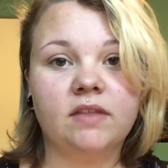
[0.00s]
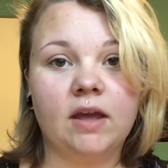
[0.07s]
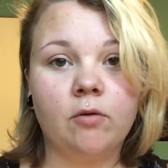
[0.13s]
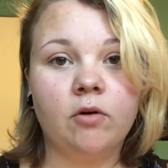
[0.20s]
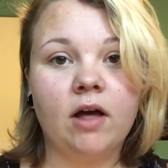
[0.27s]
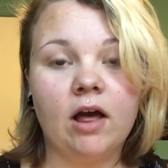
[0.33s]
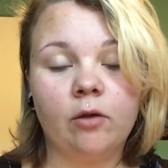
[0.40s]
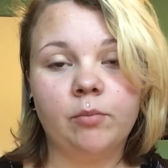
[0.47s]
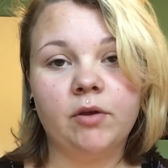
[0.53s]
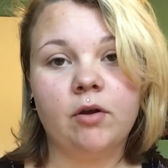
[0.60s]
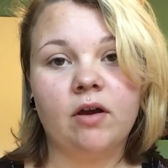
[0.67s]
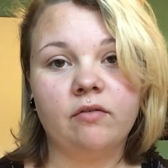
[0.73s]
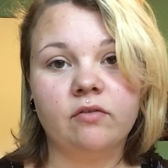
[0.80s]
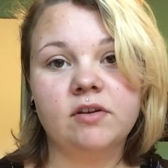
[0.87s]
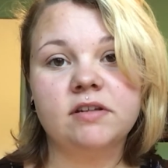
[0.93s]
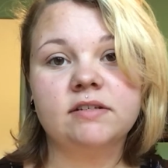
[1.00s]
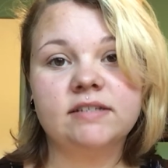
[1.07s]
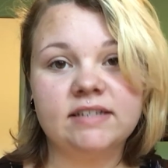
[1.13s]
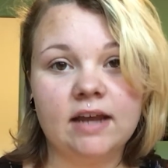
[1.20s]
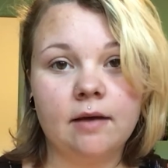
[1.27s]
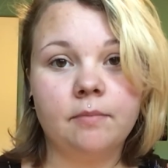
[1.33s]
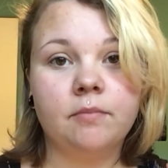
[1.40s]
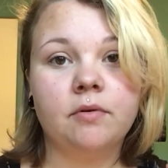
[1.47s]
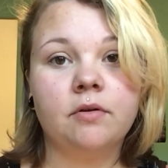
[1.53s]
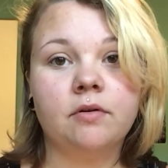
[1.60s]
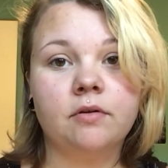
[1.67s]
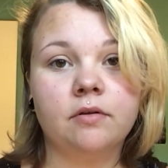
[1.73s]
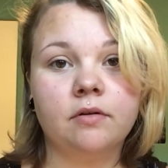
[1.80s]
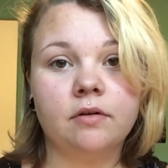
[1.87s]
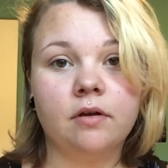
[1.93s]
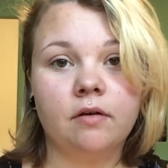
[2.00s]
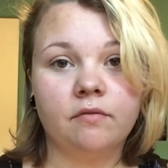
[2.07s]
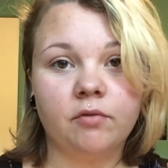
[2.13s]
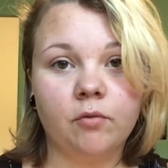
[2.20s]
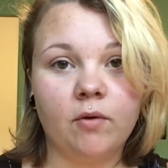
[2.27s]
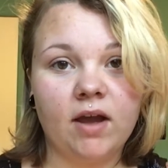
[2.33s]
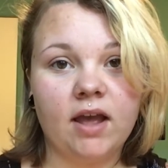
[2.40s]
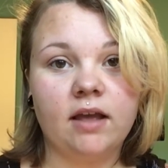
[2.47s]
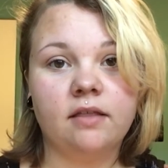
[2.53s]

they will help you every step of the